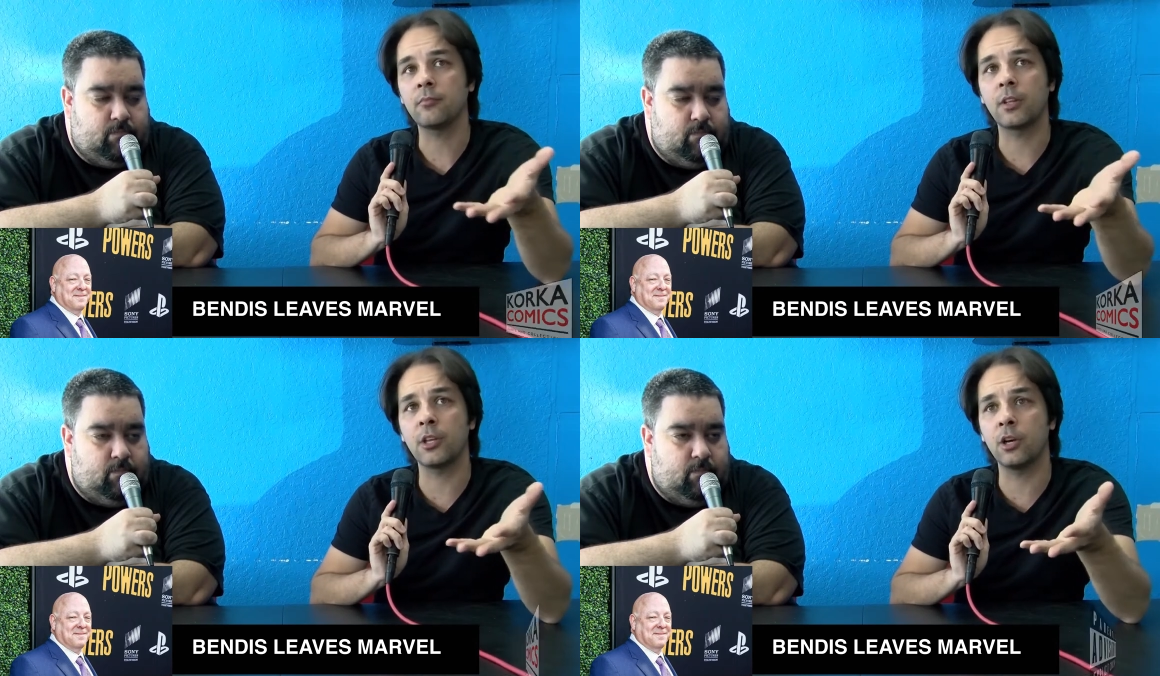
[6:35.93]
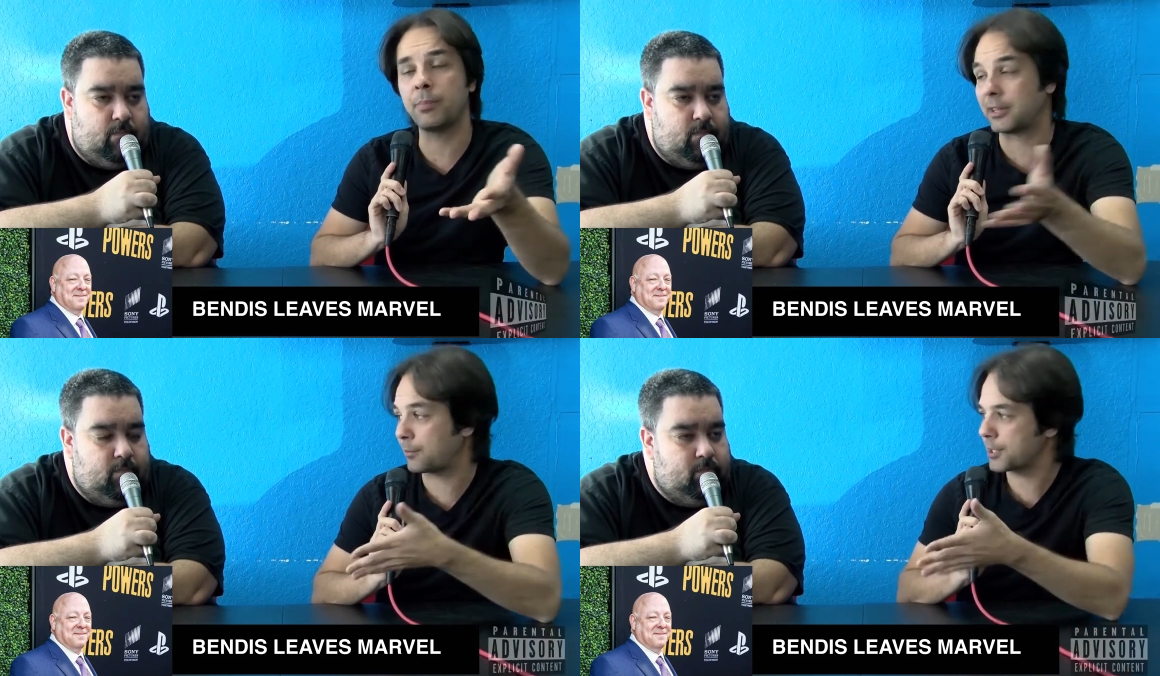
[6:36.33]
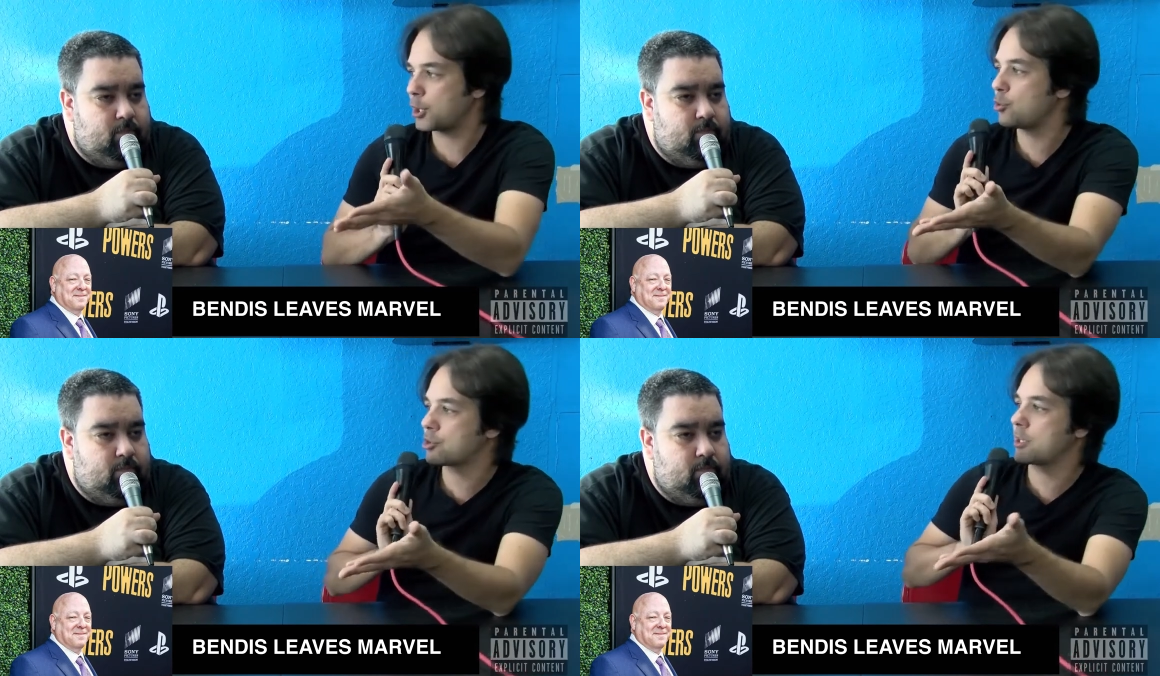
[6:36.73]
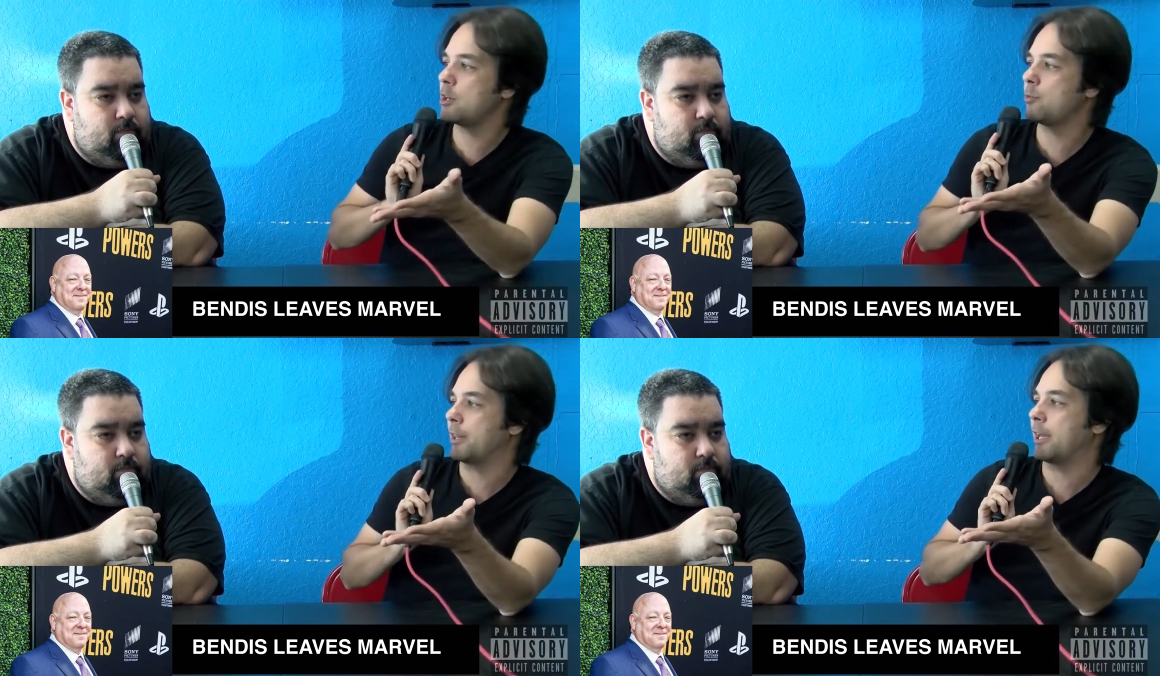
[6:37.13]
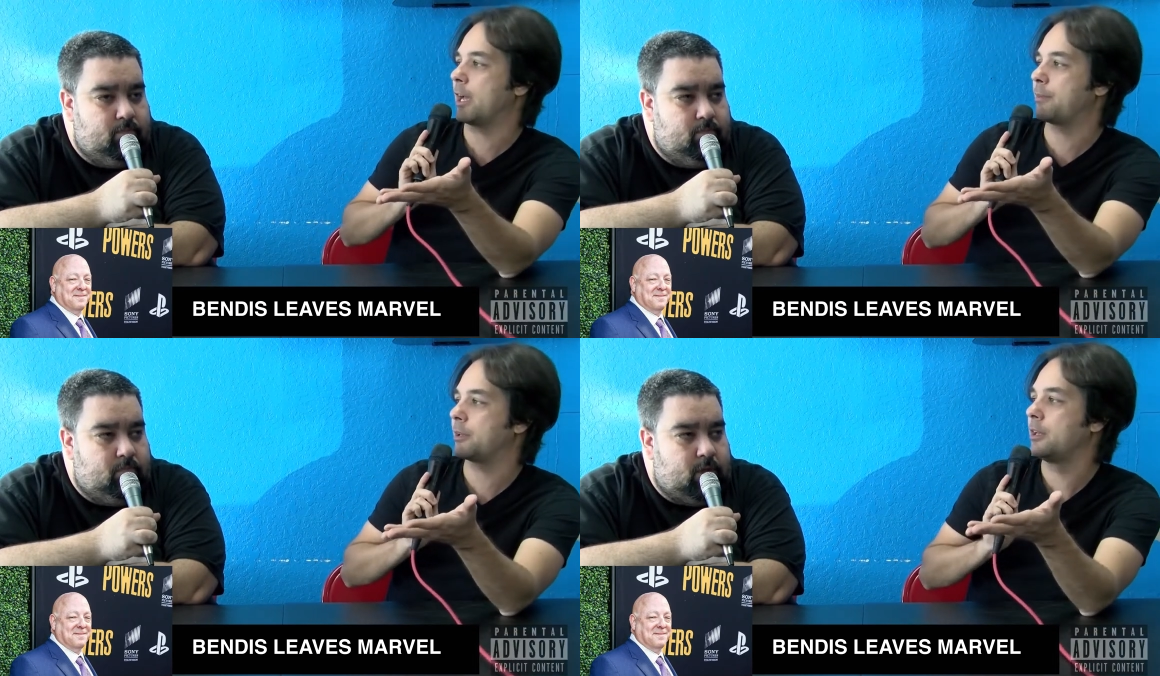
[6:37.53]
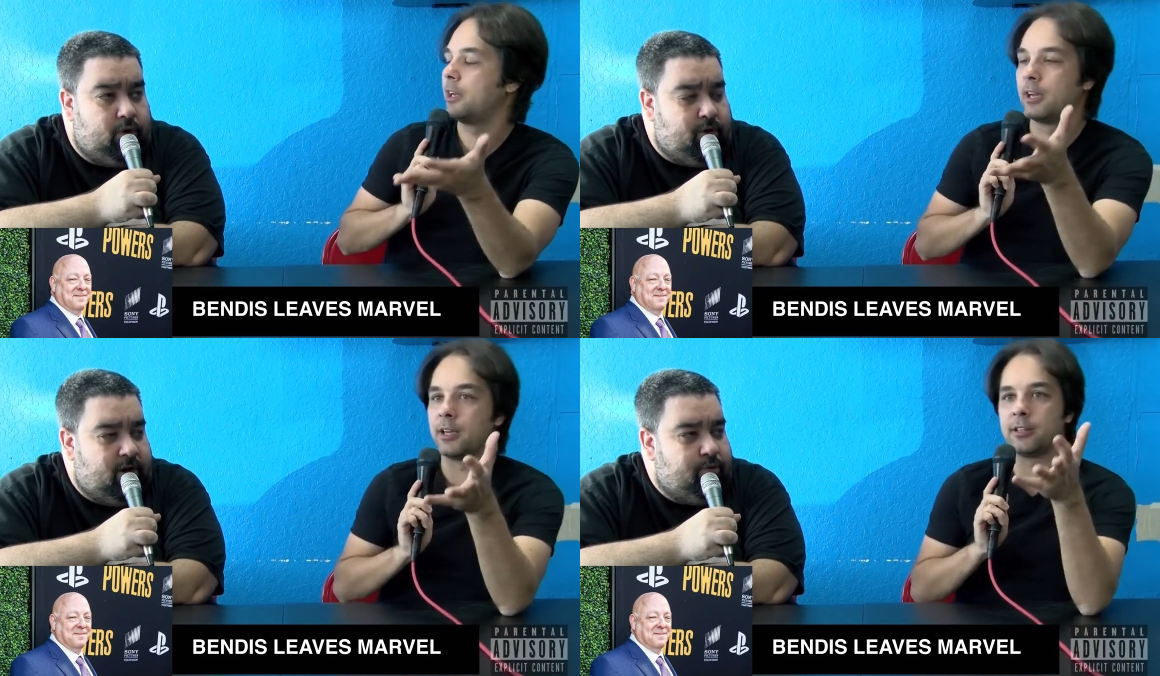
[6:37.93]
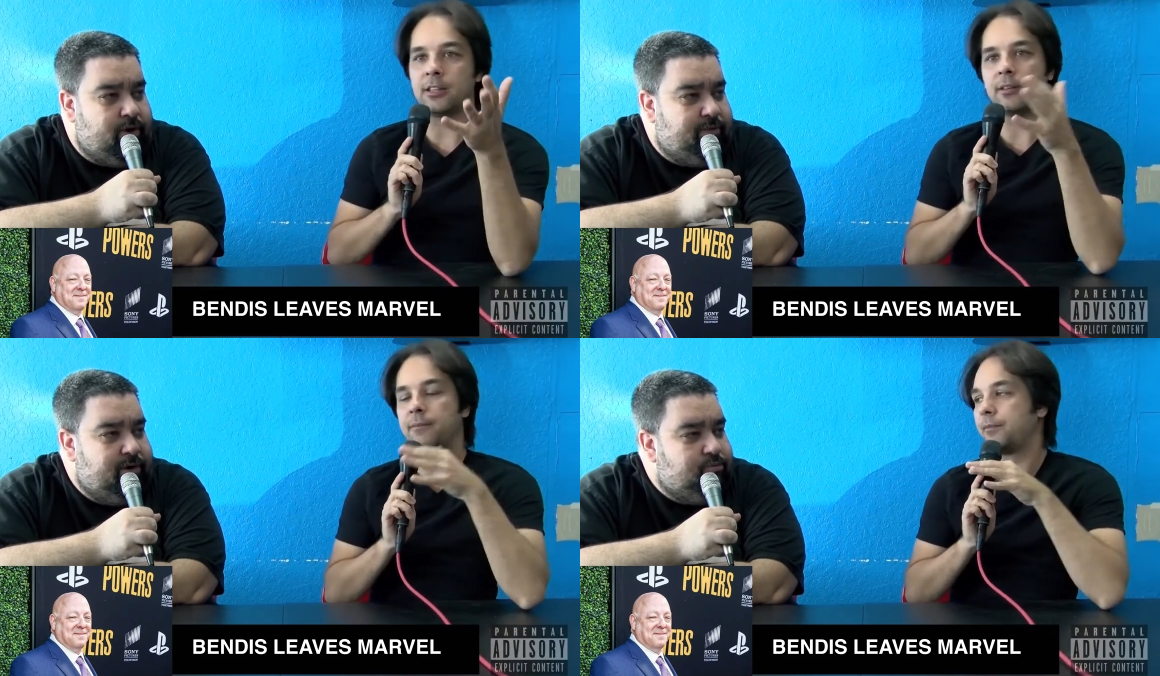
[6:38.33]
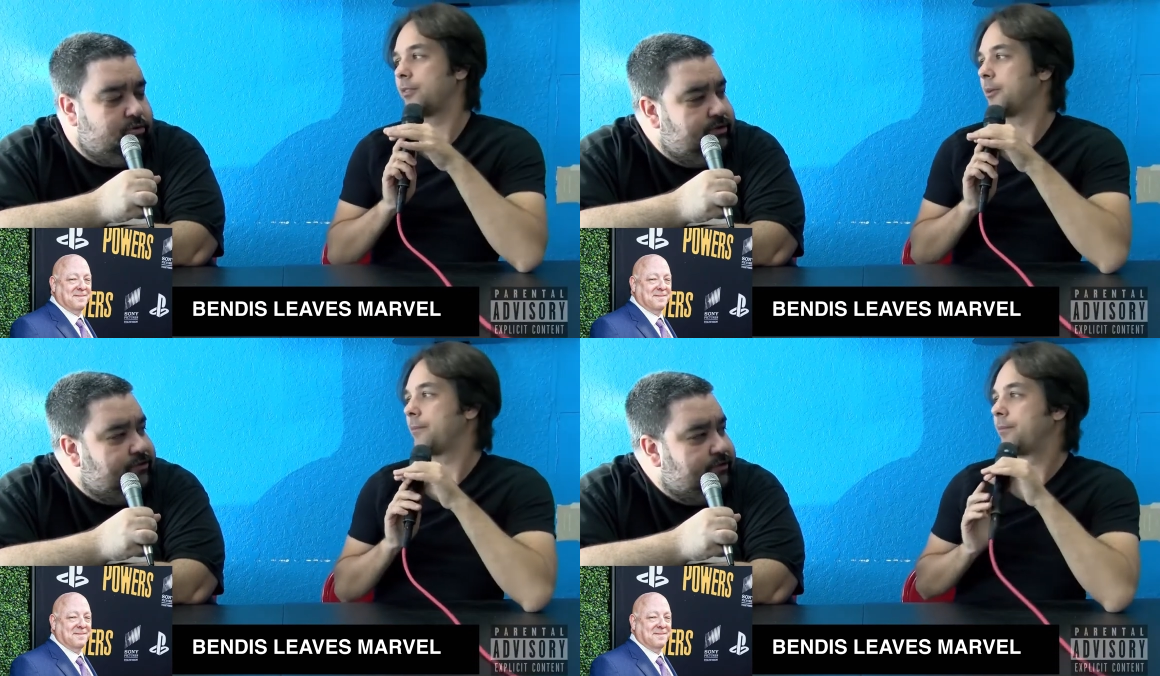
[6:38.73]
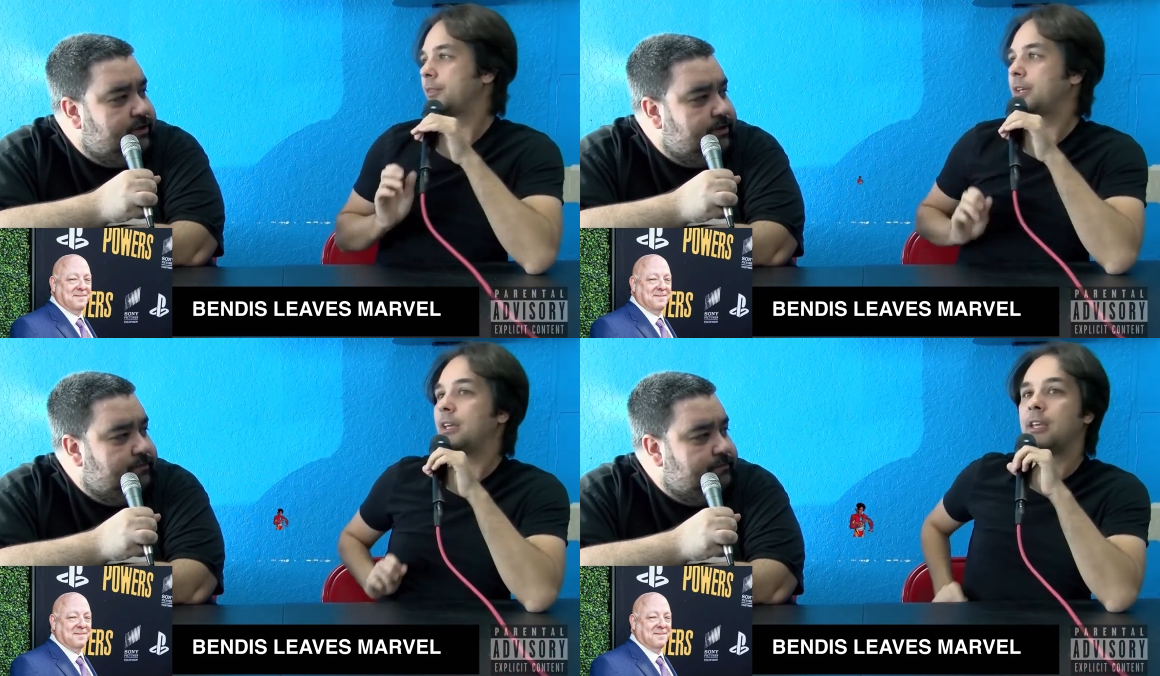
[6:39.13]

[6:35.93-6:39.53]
Speaker 1: You know, but that was a huge deal when that happened. He created Riri more recently, no?